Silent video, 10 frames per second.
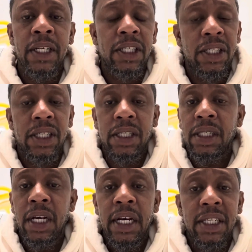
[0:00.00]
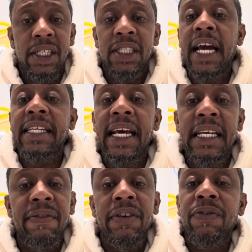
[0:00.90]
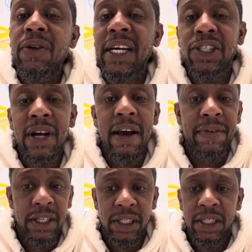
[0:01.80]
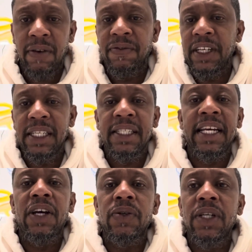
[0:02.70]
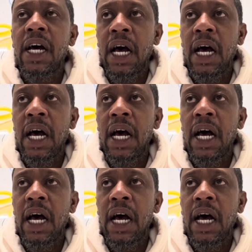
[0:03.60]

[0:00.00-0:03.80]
It's just like that. Even if you get traffic, it's tough to get sales.